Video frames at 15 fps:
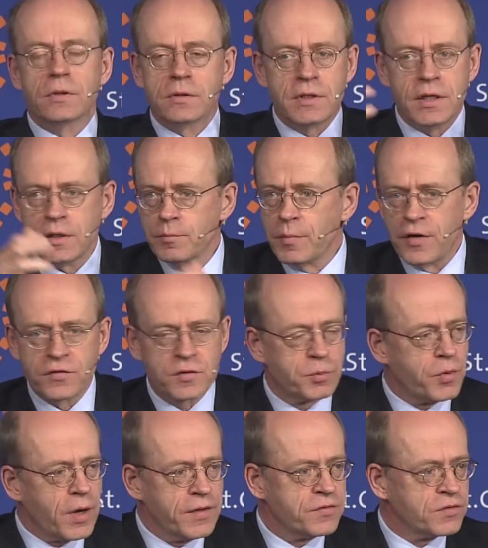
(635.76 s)
taken by
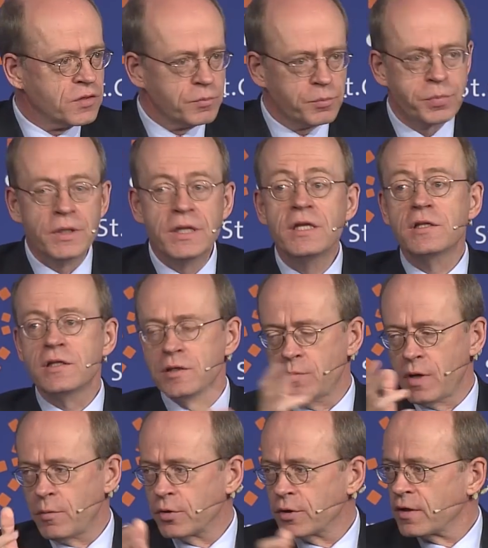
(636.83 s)
surprise completely
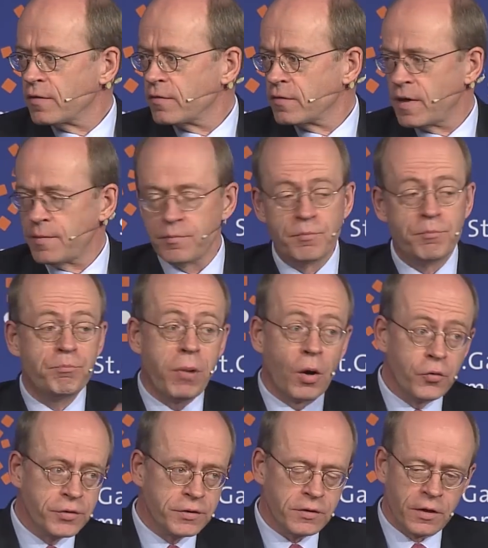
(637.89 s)
by what has happened
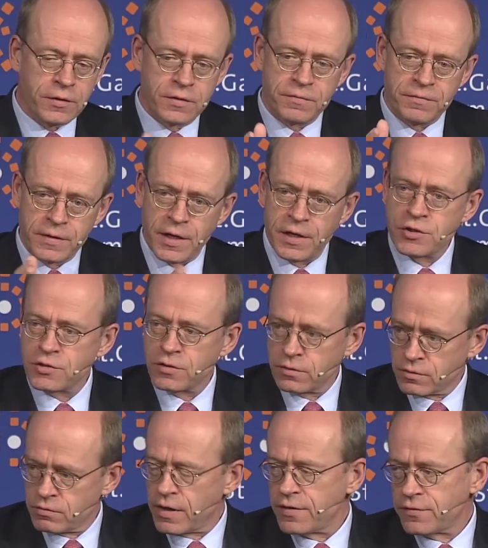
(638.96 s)
both on the financial
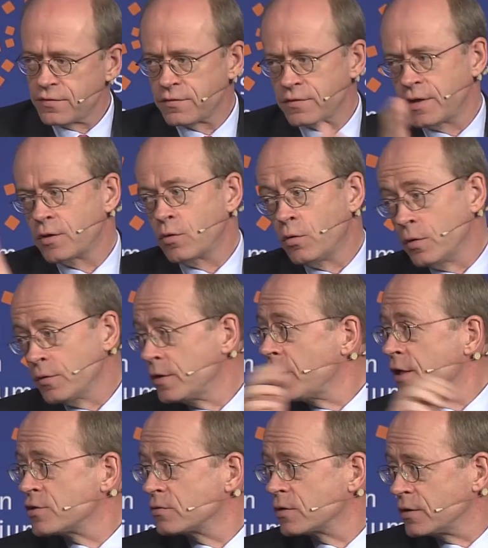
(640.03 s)
crisis side or on the
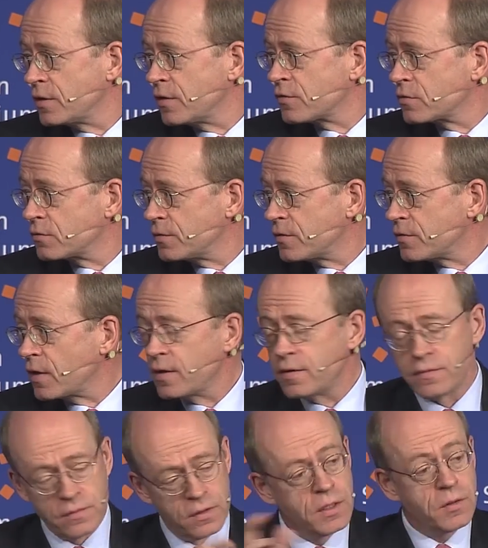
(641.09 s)
natural catastrophe
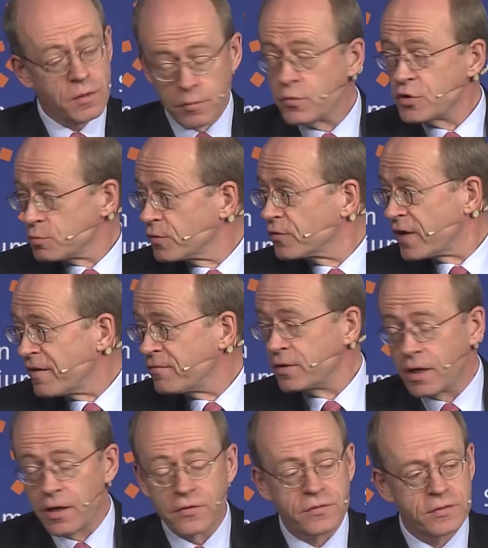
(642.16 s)
side, which was heavy
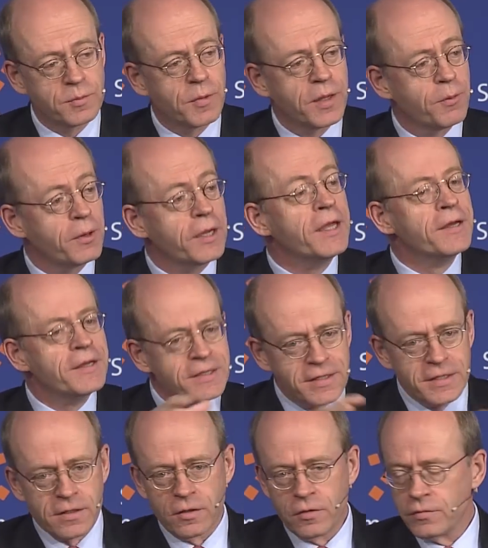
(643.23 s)
last year, by the way,
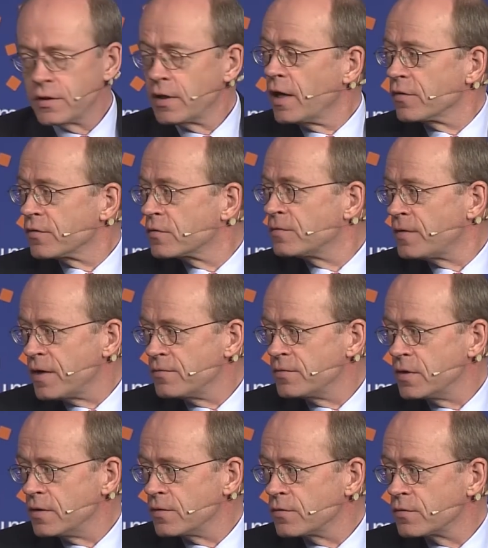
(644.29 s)
over the last 5
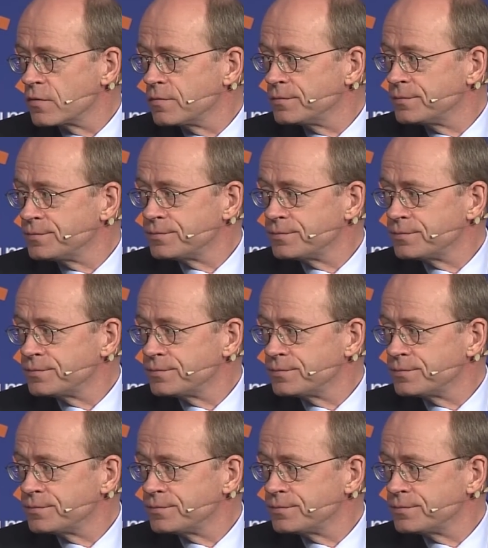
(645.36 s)
years.